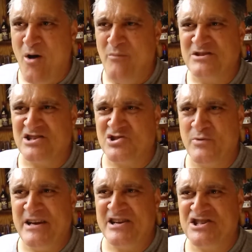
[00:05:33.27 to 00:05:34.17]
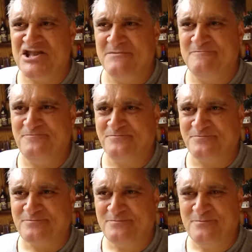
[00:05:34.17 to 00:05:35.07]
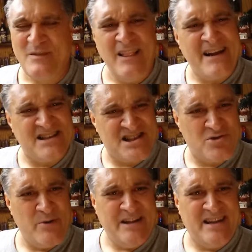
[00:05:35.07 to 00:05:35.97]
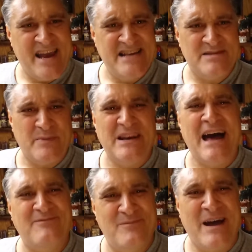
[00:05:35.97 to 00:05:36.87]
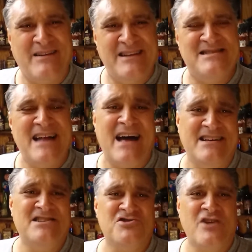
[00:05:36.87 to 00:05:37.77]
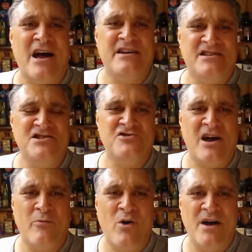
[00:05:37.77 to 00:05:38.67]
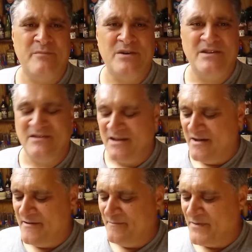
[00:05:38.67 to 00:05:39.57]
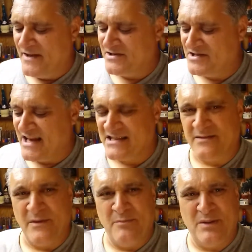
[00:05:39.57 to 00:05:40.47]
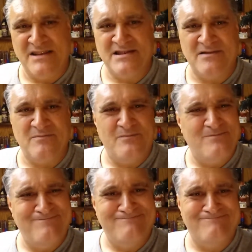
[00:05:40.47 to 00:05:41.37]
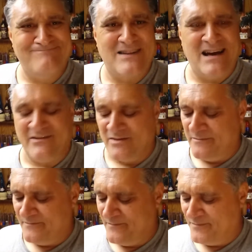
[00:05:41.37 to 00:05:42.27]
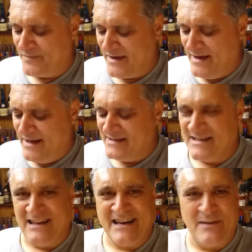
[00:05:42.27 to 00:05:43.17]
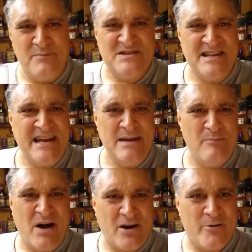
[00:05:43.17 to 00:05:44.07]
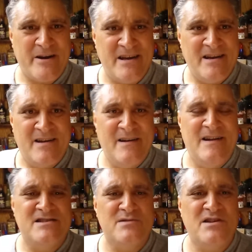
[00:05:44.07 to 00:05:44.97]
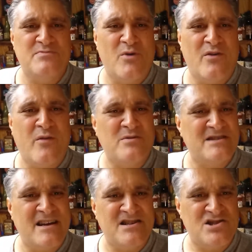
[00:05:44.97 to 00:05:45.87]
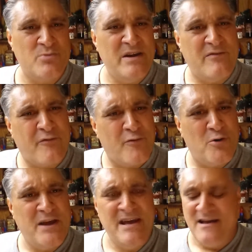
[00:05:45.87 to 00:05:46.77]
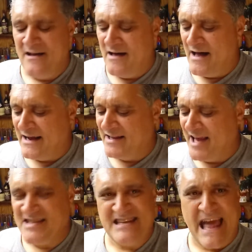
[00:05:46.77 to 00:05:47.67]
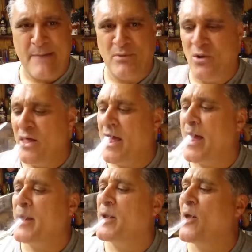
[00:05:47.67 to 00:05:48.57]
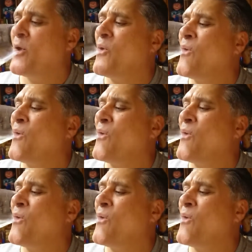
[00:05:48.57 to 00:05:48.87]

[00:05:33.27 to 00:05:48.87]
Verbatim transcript: almost a Swedish, like a sweet taste, but not, not, it's not, it's a dry, it's a dry wine, but it, it just has a, a pleasant kind of a, not like a stingy, puckery, it's, it's, more of almost like a sweet, fruity, uh, I could taste the apple and, uh,